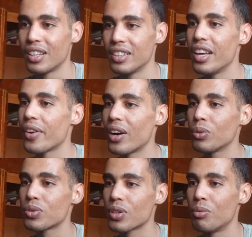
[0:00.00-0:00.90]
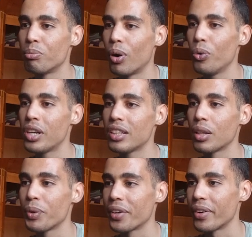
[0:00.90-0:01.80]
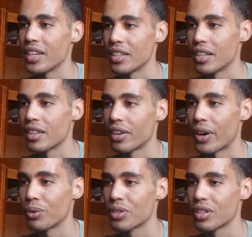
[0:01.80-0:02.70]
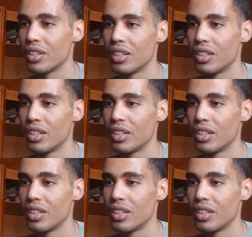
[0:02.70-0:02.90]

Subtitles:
the routes component that we created, routes.